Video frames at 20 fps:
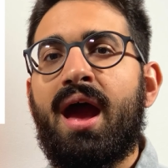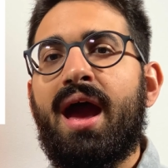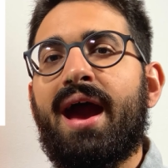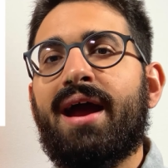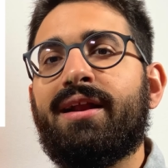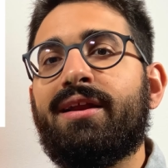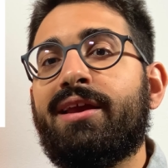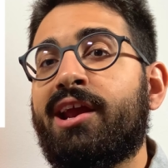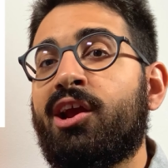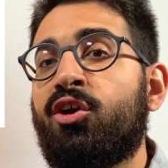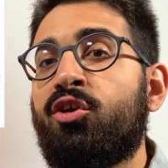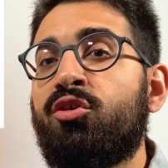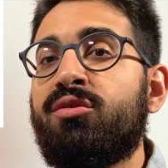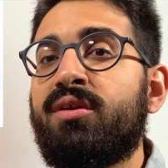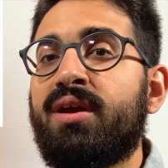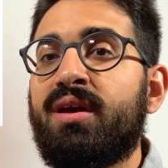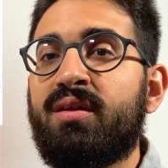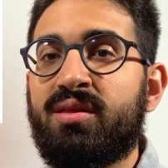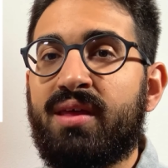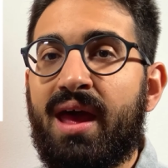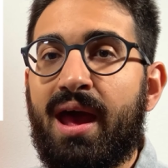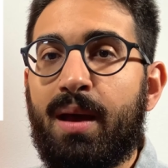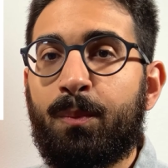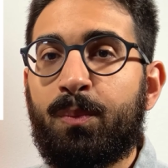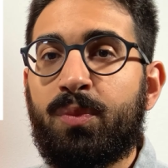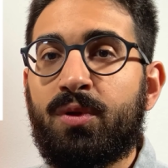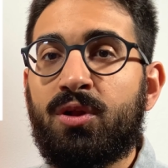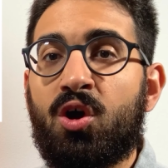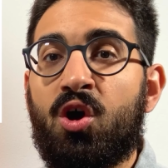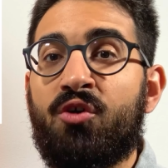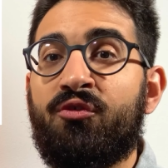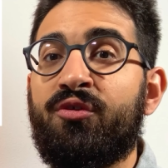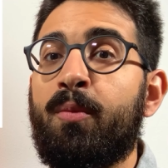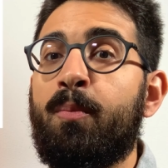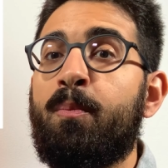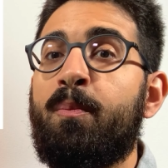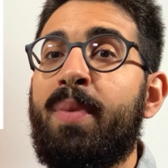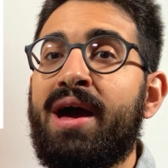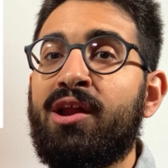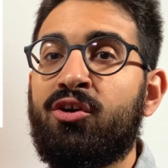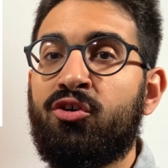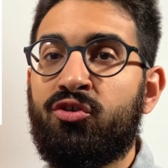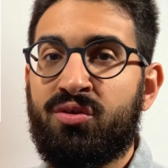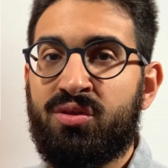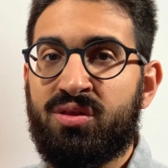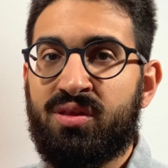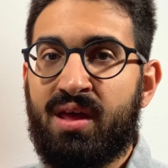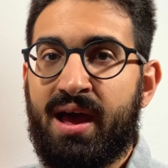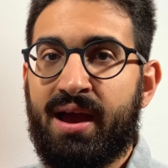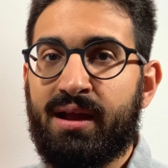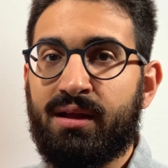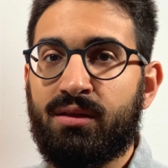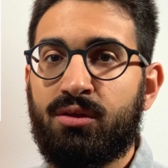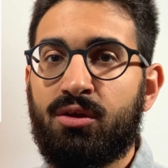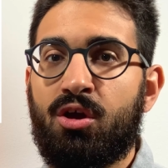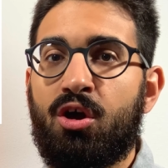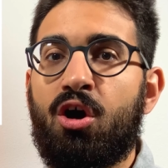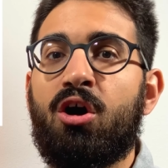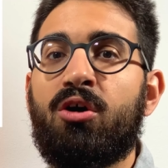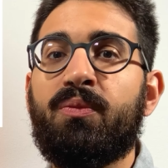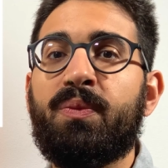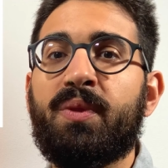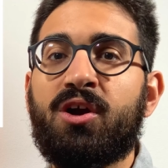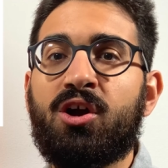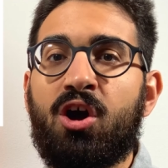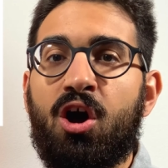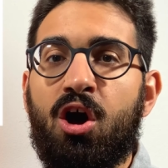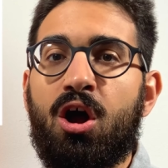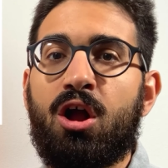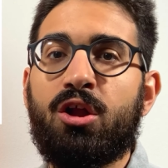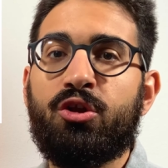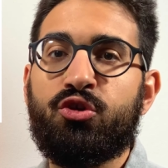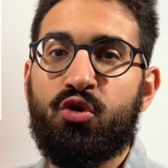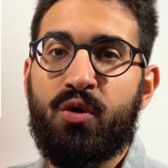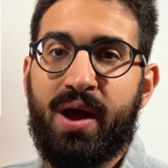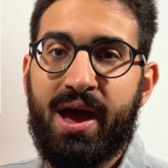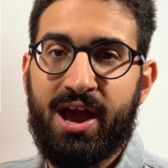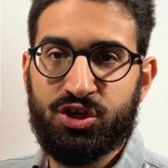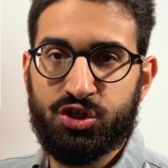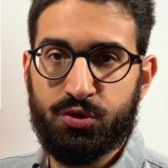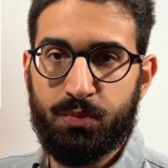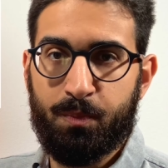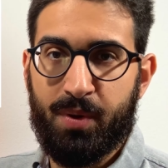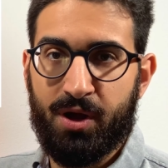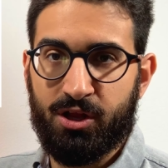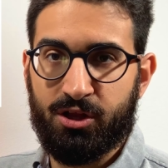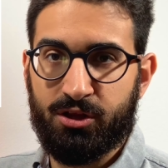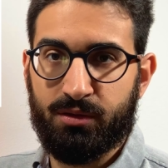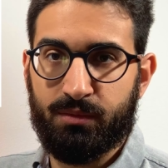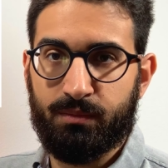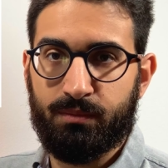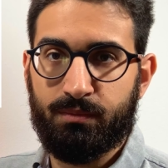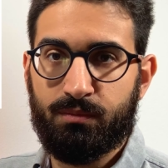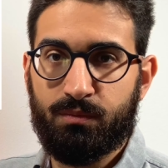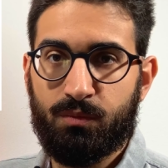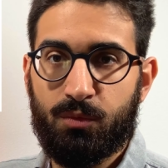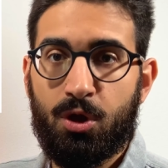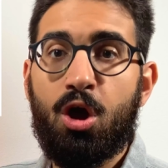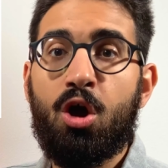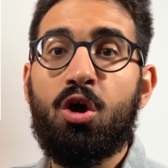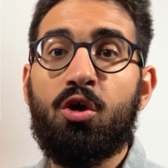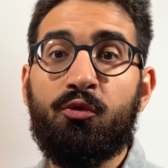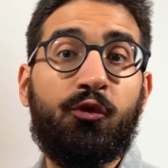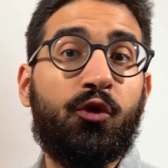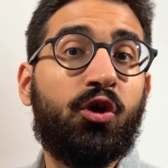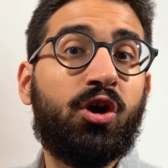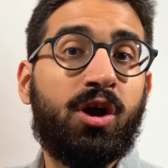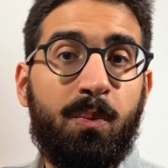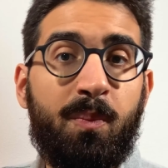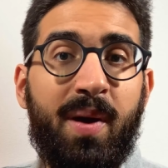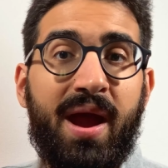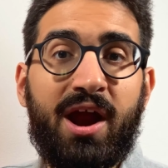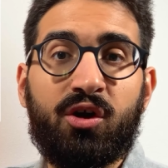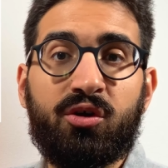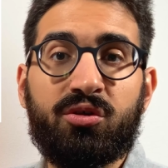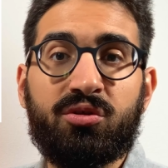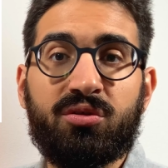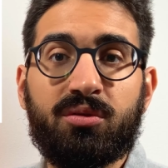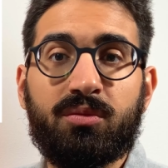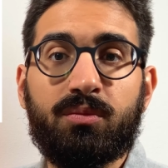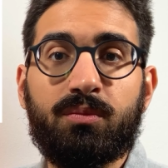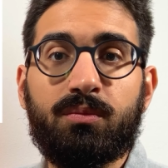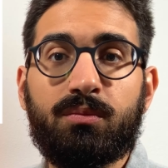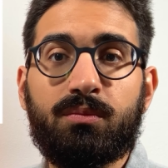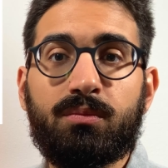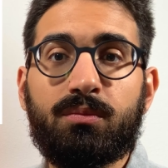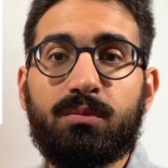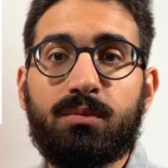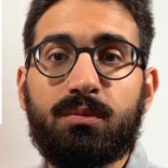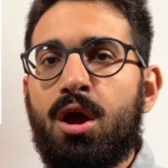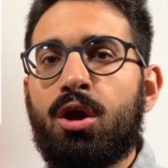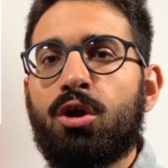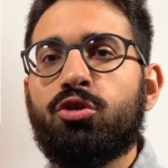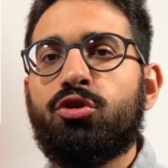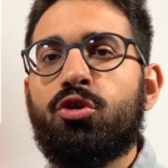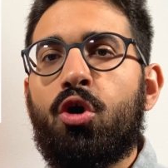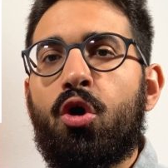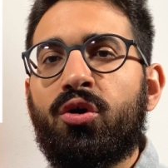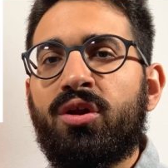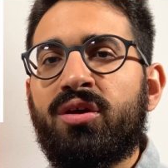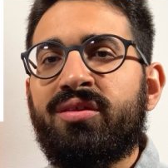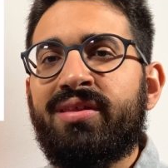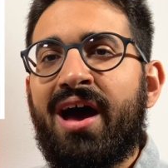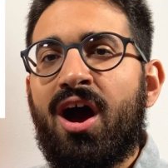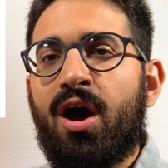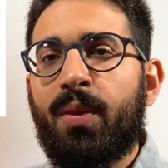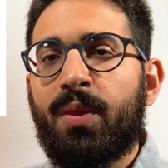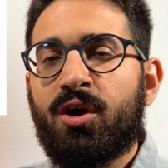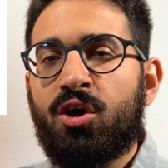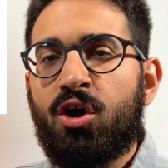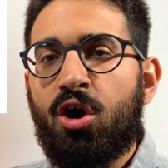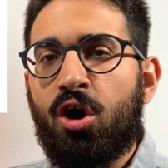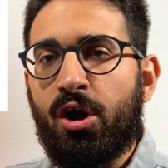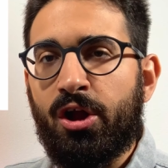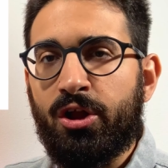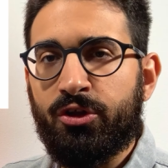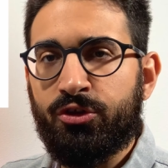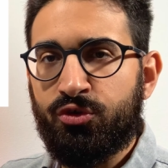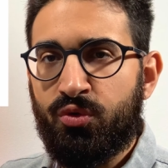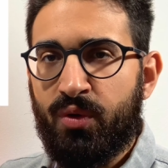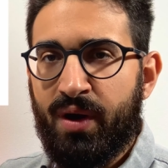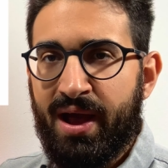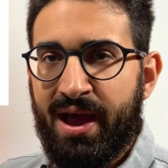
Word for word: And here's an example of a better design of the call to action button for comparison. Notice how the call to